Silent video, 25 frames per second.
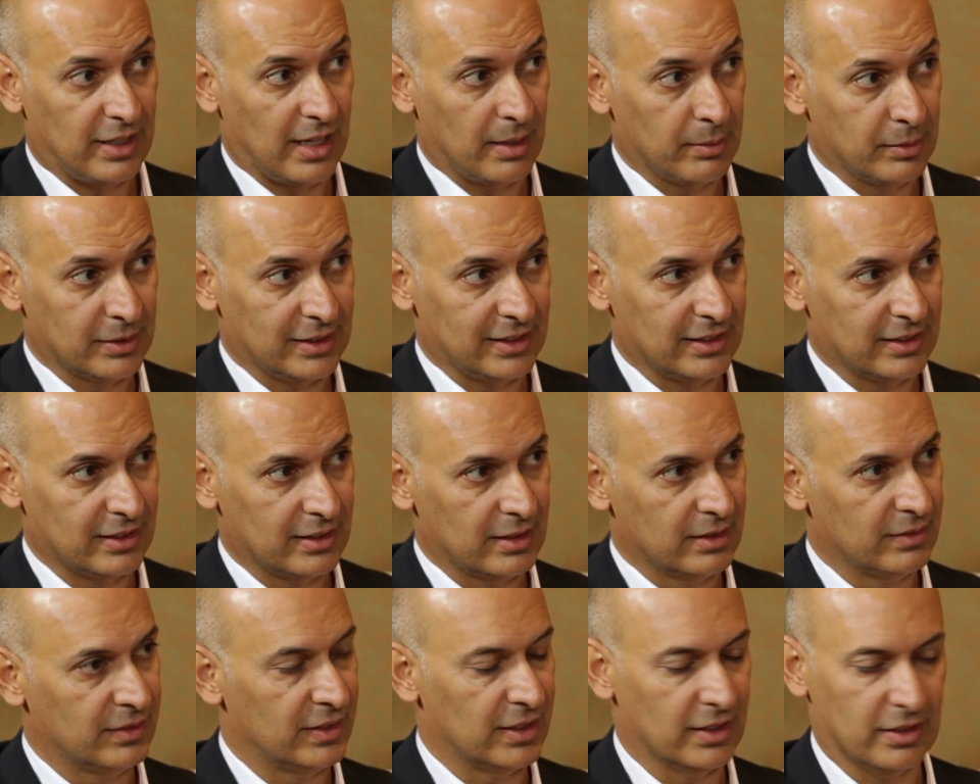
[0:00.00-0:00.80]
cable
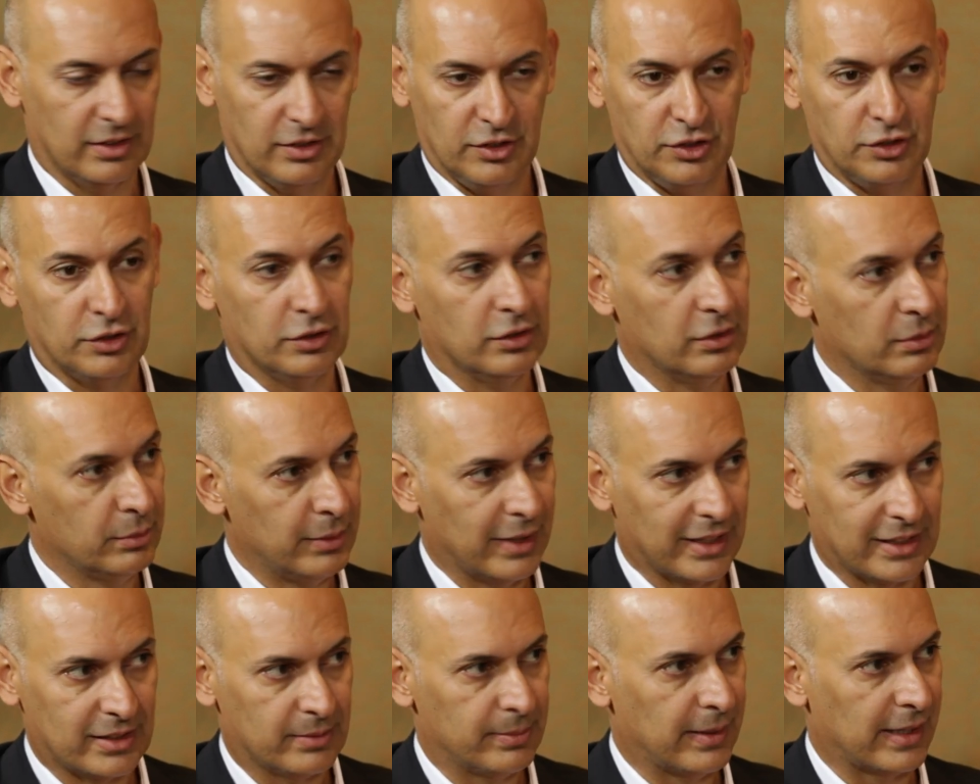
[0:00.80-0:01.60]
systems and soon
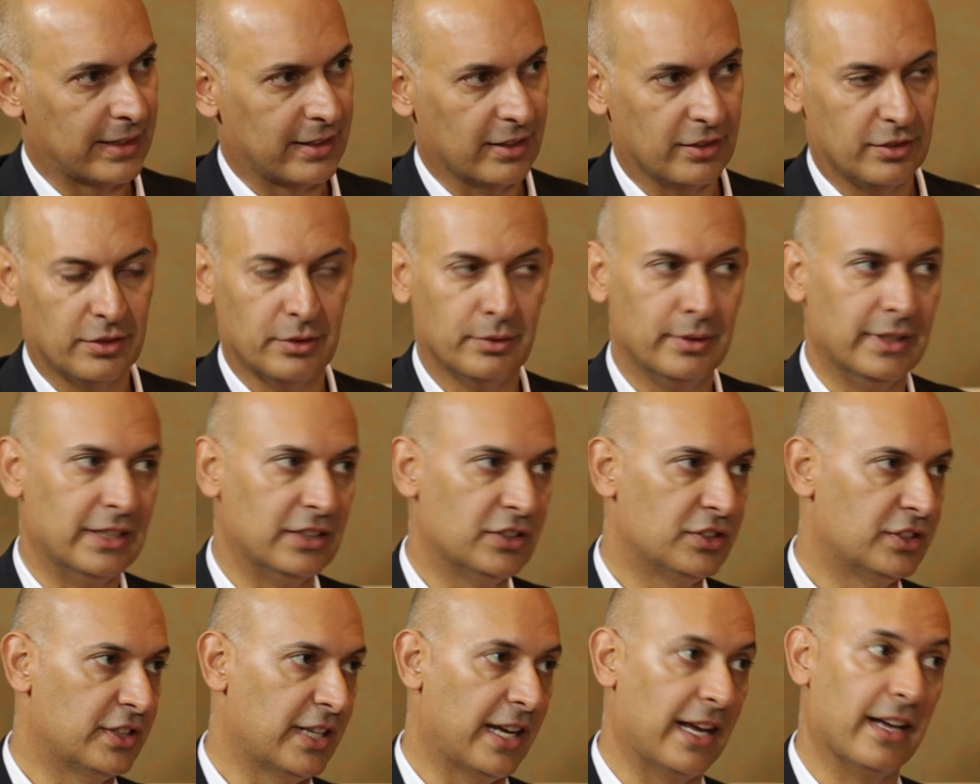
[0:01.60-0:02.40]
we expect it to
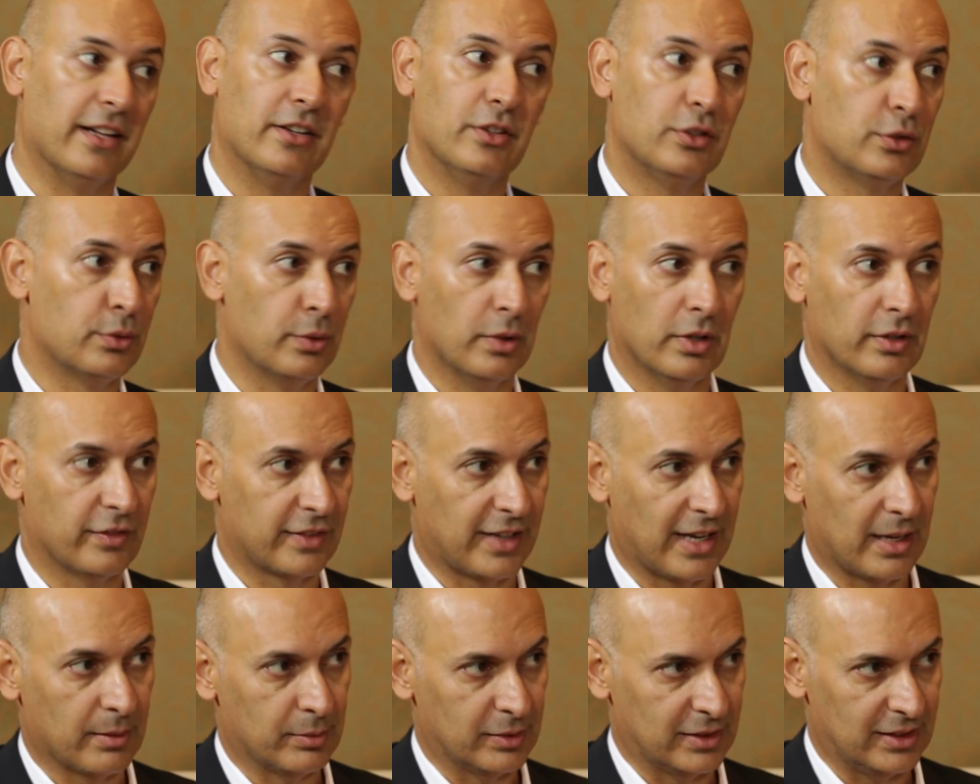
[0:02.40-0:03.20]
reach 10, 12
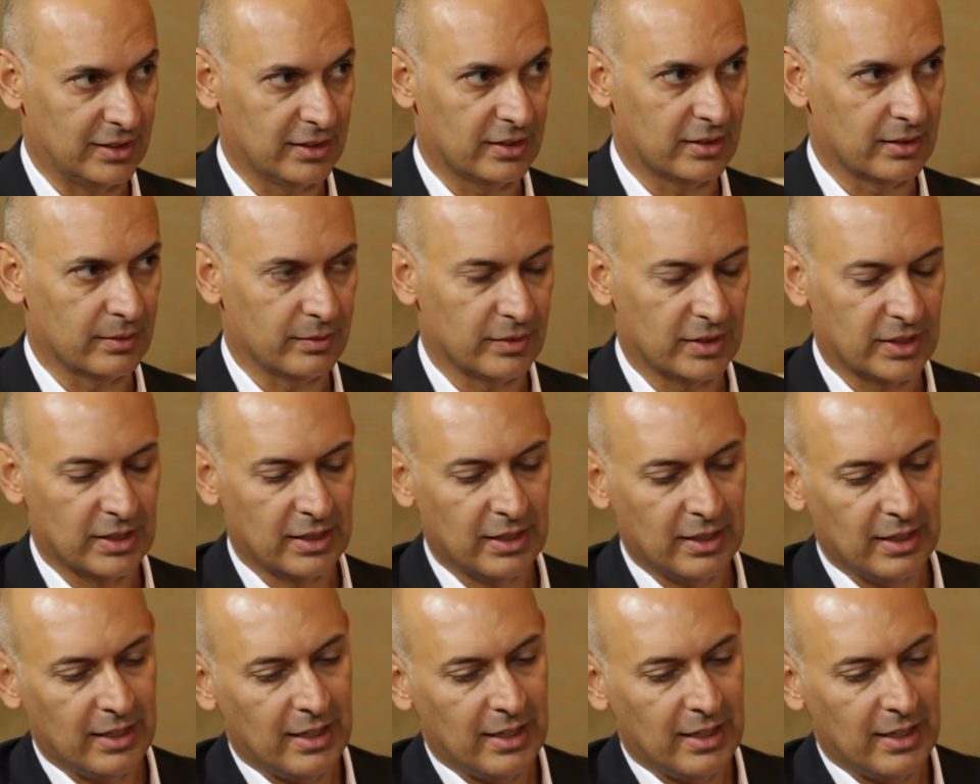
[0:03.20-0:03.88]
cable systems.